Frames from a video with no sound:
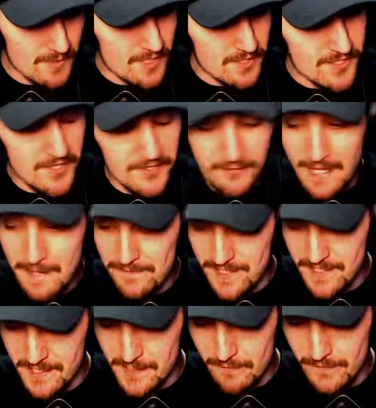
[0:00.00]
to start to wrap
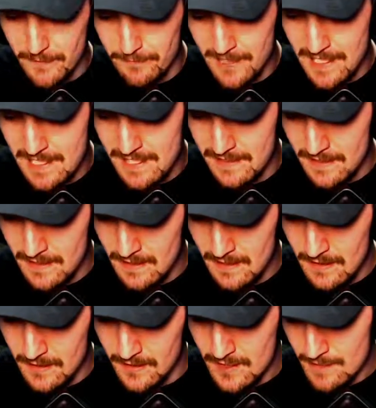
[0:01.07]
things up for the pod.
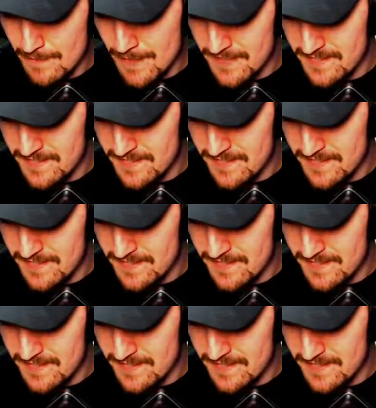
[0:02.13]
Good amount of